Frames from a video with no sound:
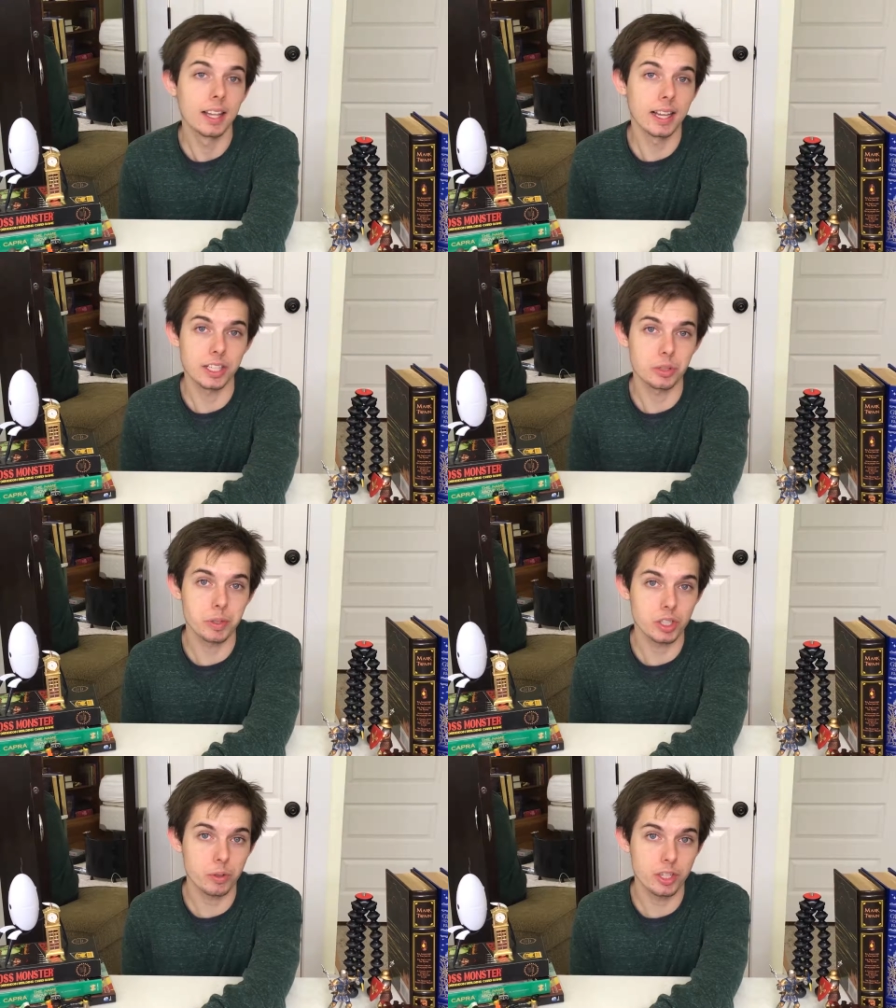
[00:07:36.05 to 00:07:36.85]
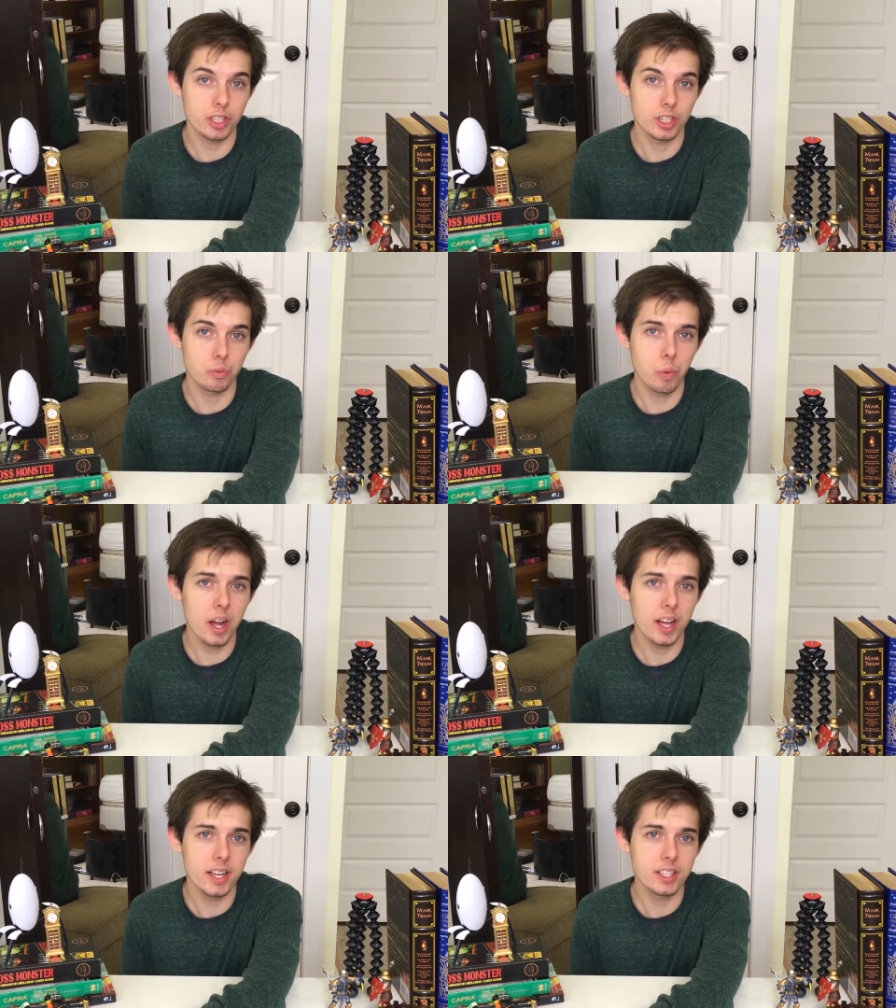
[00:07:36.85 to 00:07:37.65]
Last week's question
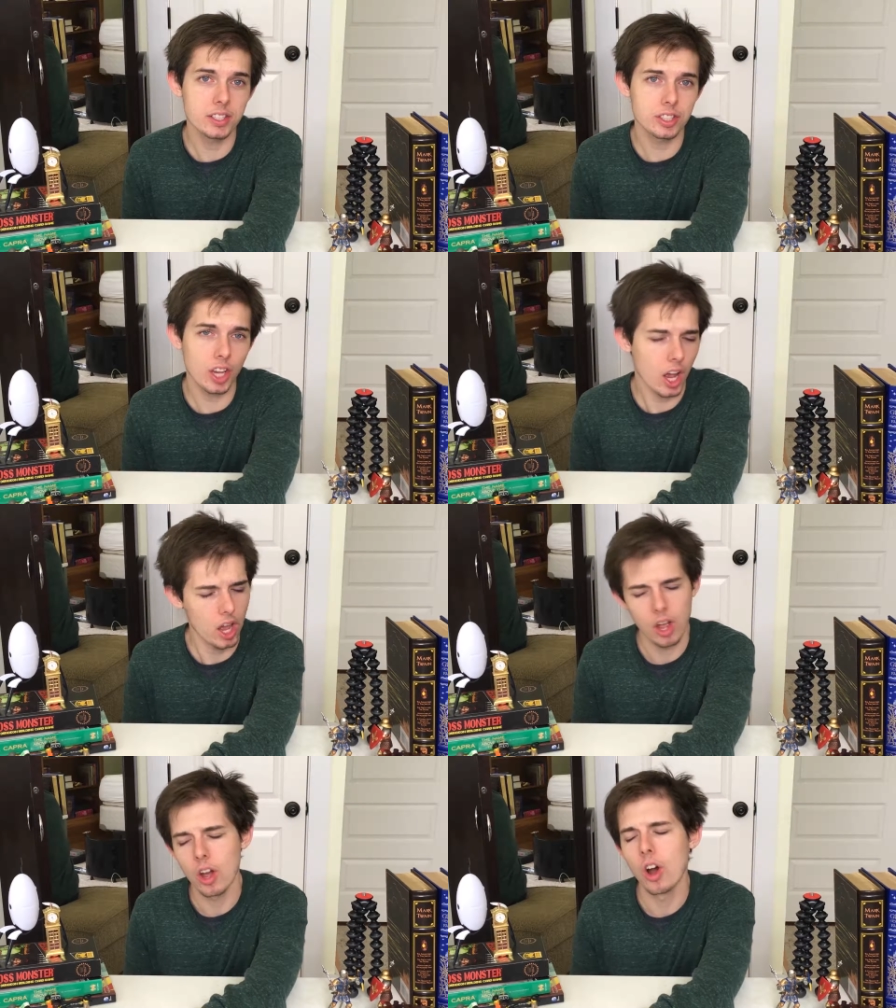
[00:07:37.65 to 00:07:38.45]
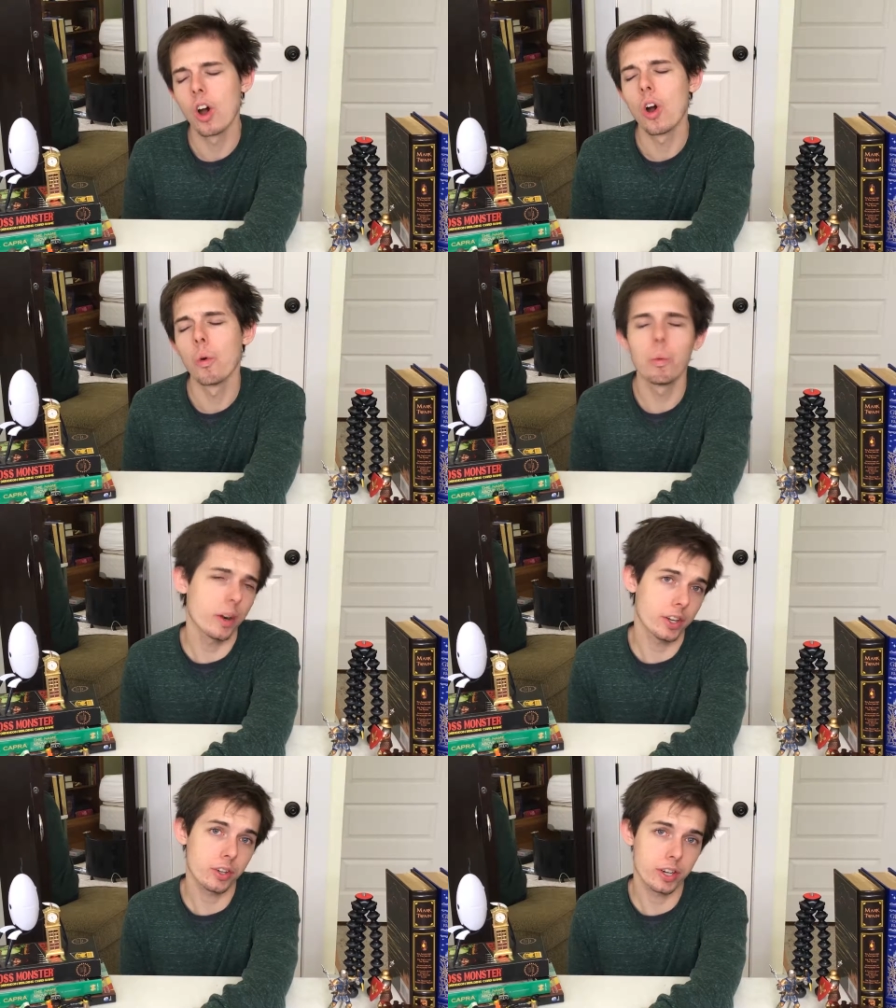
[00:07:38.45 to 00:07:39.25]
was,
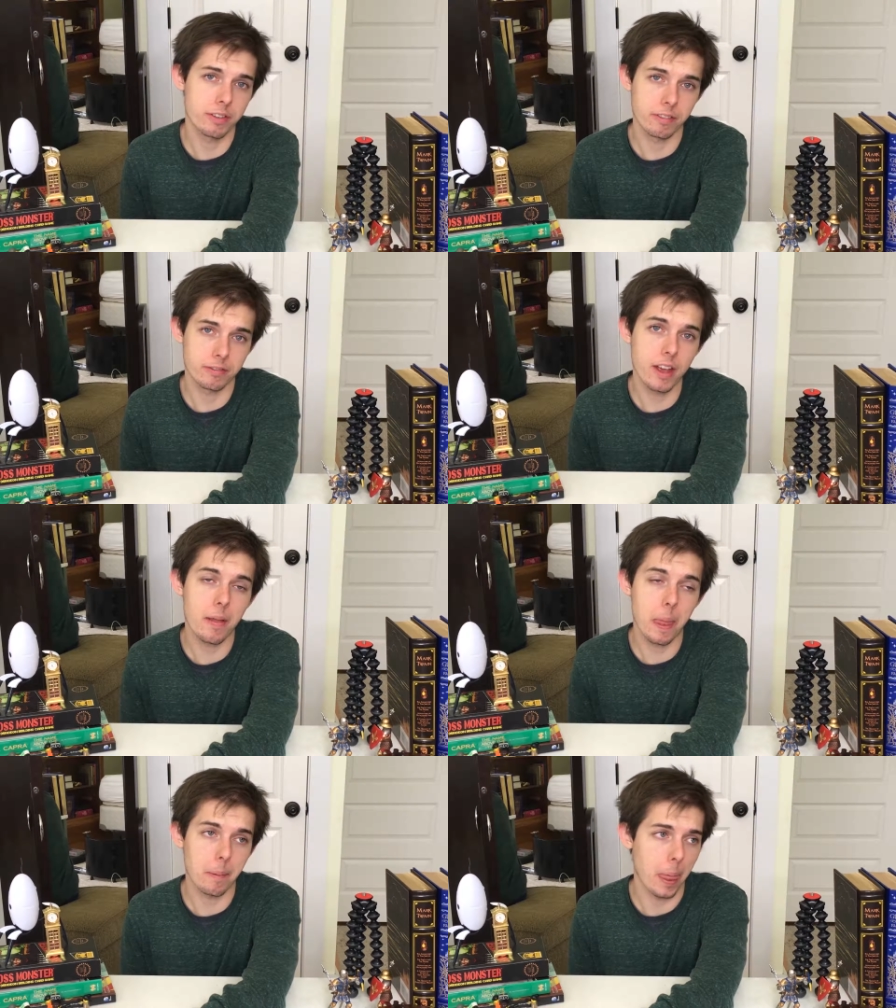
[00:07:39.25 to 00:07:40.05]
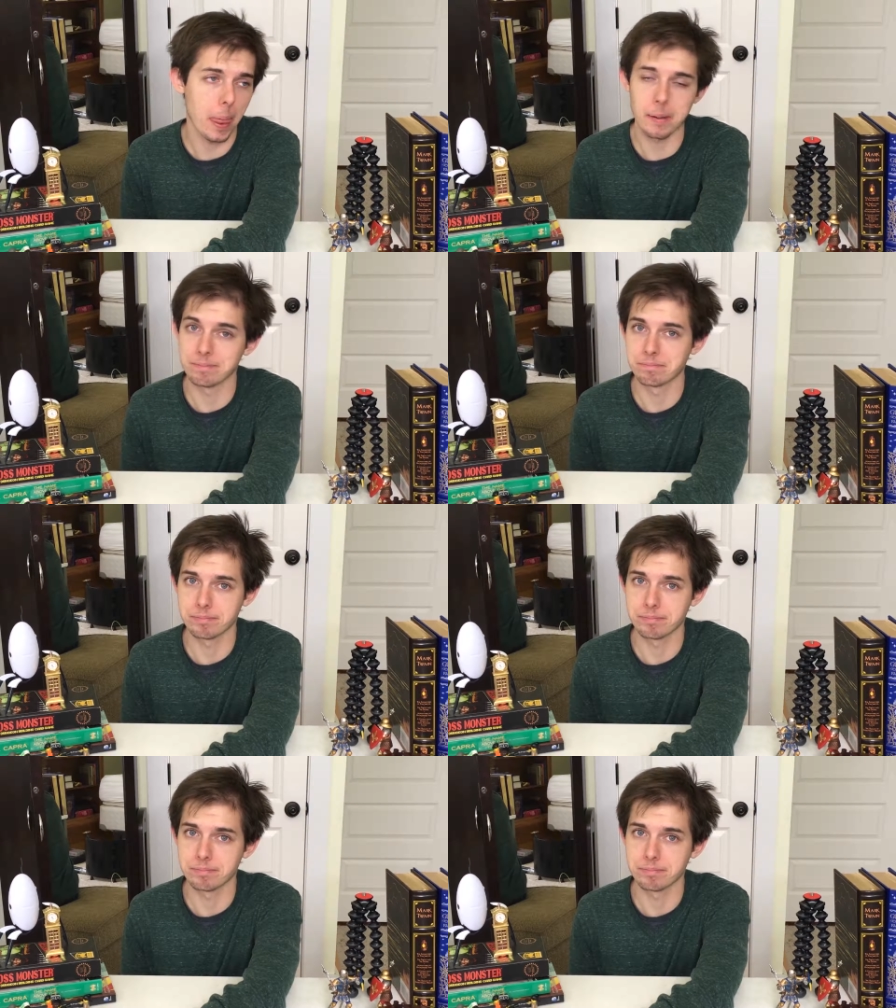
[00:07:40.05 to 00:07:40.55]
what are your favorite?